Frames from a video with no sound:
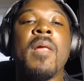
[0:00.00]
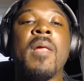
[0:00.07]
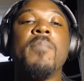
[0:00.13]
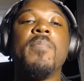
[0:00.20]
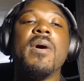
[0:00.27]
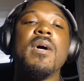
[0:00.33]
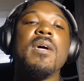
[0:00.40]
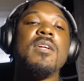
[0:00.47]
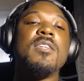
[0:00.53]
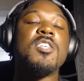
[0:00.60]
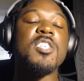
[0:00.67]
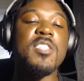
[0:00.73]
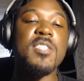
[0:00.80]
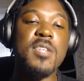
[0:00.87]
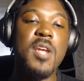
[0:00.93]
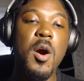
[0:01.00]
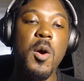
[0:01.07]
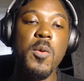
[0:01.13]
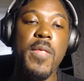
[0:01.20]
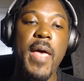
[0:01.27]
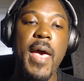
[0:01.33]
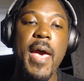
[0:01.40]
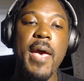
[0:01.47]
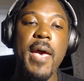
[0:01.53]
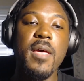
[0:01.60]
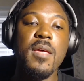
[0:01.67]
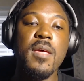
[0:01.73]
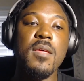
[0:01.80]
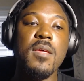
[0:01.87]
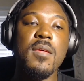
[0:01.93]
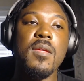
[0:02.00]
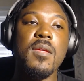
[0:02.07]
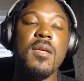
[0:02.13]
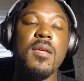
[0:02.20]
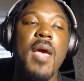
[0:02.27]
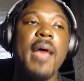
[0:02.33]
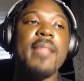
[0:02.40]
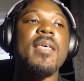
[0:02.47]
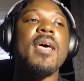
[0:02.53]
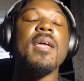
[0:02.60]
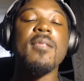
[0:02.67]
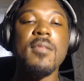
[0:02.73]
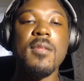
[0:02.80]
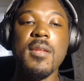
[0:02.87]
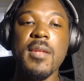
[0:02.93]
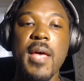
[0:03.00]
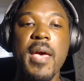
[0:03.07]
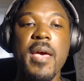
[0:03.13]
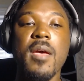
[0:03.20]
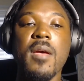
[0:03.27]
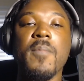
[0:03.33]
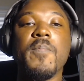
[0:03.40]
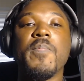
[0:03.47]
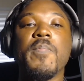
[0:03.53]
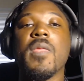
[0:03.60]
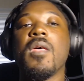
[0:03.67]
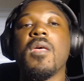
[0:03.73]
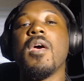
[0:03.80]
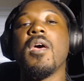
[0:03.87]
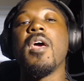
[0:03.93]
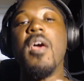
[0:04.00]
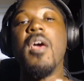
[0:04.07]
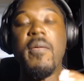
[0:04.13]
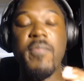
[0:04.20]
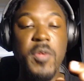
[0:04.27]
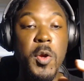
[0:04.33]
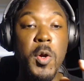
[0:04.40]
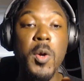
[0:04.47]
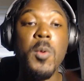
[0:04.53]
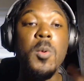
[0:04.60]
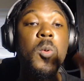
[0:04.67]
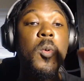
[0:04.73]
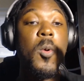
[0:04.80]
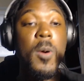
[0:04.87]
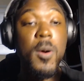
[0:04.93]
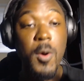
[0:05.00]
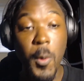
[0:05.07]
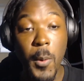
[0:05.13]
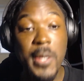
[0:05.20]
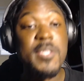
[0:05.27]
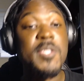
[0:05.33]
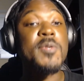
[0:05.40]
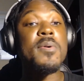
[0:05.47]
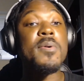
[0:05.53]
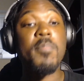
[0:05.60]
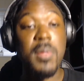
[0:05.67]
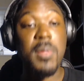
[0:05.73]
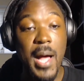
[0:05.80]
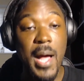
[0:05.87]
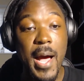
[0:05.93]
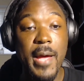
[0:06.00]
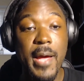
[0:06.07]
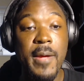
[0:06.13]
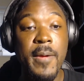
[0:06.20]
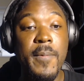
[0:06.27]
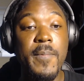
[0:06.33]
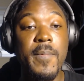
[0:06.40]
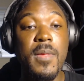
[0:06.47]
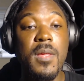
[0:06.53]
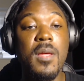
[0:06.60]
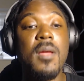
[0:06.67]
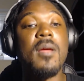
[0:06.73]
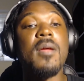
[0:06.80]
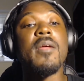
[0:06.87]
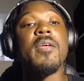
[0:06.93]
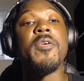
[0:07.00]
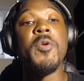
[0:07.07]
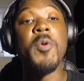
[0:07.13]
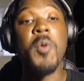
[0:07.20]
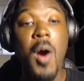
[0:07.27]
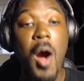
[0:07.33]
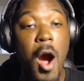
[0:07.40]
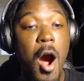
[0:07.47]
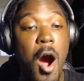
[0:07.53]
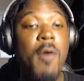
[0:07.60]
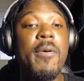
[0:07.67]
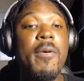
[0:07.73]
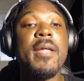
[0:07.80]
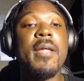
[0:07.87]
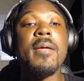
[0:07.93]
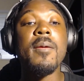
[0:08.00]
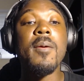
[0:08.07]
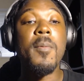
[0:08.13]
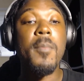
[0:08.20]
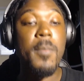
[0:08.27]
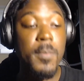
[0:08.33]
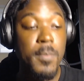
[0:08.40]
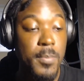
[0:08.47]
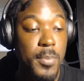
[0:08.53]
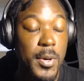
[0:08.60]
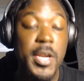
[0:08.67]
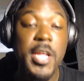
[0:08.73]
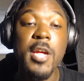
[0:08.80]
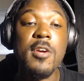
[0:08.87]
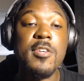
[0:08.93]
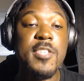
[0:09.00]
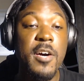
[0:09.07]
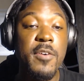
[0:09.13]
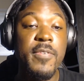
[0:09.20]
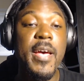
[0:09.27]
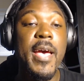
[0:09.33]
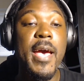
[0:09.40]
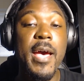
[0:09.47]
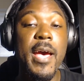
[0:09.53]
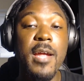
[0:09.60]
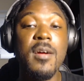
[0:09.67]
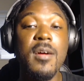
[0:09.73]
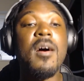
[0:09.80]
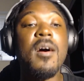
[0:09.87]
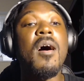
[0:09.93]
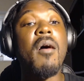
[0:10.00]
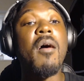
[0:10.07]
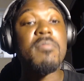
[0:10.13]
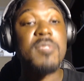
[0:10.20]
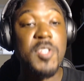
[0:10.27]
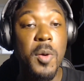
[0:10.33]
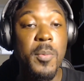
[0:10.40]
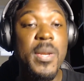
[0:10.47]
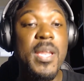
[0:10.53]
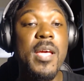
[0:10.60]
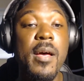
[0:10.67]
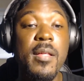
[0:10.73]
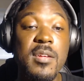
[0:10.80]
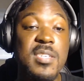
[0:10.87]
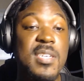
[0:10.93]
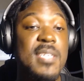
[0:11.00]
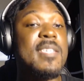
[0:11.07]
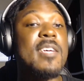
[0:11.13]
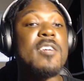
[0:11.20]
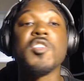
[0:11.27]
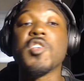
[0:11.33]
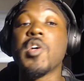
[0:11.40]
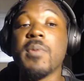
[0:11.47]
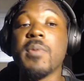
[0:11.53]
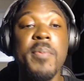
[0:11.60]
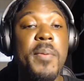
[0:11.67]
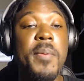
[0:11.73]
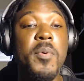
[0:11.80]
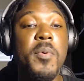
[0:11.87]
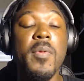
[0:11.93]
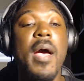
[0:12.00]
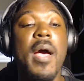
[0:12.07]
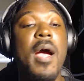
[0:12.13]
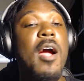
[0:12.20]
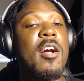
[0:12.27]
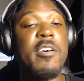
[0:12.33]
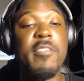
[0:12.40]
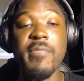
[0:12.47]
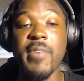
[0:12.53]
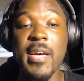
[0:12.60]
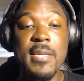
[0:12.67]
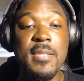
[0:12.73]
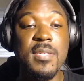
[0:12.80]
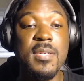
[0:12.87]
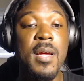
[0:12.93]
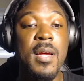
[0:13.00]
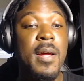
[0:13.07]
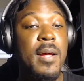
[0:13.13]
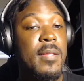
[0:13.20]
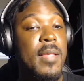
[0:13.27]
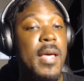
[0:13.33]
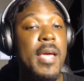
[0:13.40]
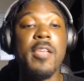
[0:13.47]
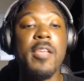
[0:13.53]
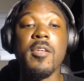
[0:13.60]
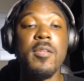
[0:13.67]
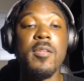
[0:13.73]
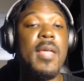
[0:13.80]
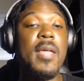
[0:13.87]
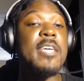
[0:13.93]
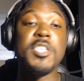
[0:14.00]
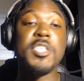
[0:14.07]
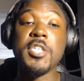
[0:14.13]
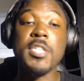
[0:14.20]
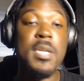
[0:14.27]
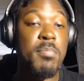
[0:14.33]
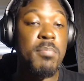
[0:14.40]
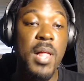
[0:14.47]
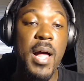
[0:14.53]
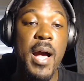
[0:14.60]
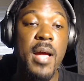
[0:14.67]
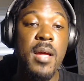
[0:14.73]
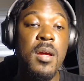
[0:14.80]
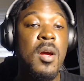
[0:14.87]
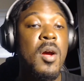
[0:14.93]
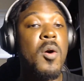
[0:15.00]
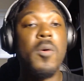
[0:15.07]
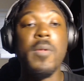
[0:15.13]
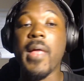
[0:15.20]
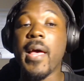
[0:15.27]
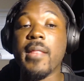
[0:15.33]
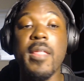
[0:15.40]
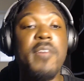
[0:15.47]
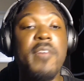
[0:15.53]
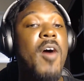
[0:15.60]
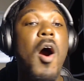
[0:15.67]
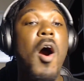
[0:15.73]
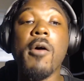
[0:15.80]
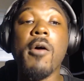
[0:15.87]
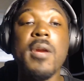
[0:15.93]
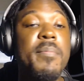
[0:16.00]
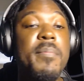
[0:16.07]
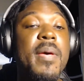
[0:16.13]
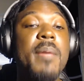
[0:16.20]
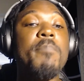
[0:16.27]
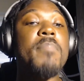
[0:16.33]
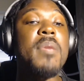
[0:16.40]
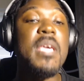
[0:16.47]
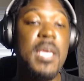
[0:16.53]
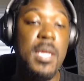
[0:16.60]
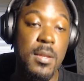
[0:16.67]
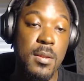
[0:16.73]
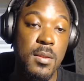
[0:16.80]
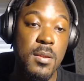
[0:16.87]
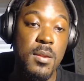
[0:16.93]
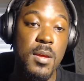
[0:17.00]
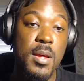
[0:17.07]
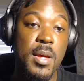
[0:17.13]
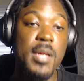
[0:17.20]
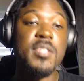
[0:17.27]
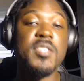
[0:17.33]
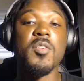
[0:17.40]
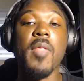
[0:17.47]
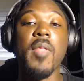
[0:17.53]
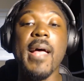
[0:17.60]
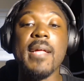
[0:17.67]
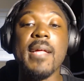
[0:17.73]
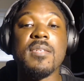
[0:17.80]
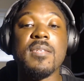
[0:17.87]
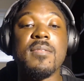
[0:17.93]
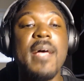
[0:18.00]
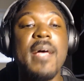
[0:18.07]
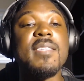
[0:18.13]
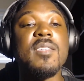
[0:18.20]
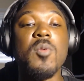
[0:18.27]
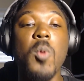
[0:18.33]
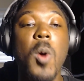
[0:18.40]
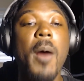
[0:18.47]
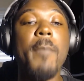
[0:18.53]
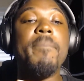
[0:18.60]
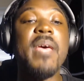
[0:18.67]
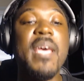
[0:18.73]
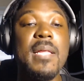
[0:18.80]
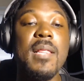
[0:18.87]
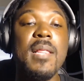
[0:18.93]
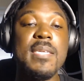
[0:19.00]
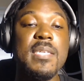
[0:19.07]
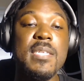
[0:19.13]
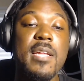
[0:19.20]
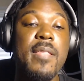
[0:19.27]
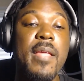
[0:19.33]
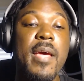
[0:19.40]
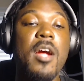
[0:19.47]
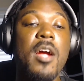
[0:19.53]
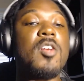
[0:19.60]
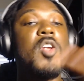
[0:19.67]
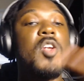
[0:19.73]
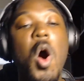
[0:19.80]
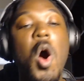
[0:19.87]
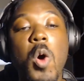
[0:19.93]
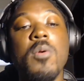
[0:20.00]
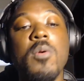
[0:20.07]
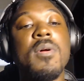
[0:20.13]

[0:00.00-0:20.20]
but just know that at the end of the day, if you're going to apply, you are already putting yourself ahead of so many others because there's so many people that are convinced that either they shouldn't apply or that they've already been beaten. And so that's a big lesson in there. Don't